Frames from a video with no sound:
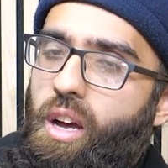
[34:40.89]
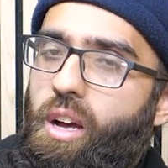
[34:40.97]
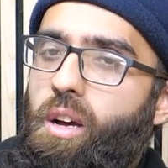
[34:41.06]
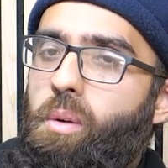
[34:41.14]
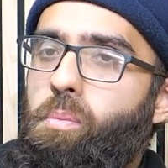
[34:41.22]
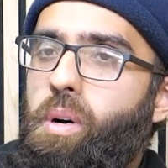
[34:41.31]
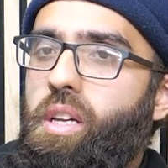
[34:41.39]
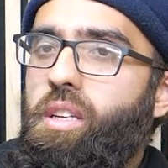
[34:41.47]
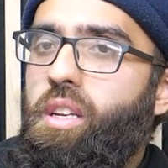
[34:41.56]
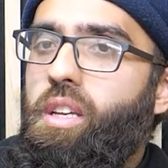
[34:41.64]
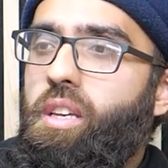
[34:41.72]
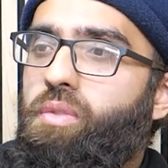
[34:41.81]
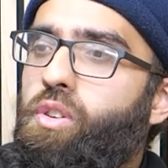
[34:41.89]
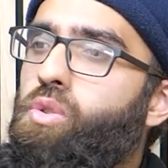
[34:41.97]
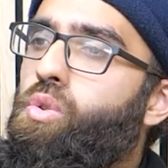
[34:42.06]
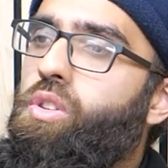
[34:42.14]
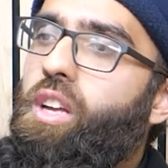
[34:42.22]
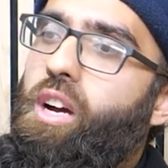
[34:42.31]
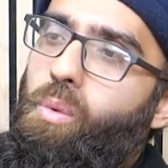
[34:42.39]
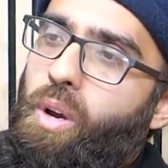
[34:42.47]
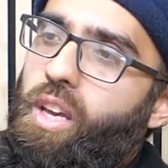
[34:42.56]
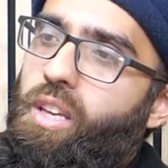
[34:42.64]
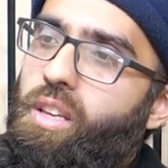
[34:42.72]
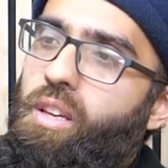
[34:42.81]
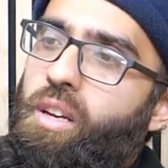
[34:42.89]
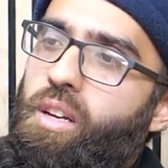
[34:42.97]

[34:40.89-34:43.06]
But if you took that away,